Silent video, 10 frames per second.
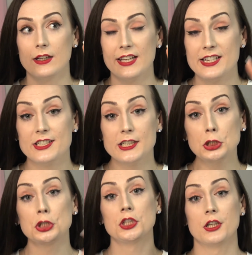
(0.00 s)

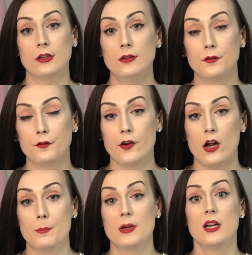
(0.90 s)
conditioner
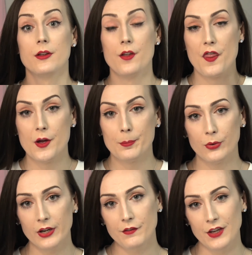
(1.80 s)
from the
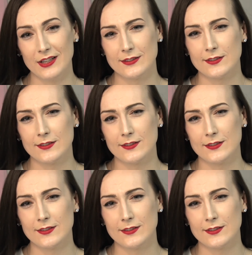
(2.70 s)
previous.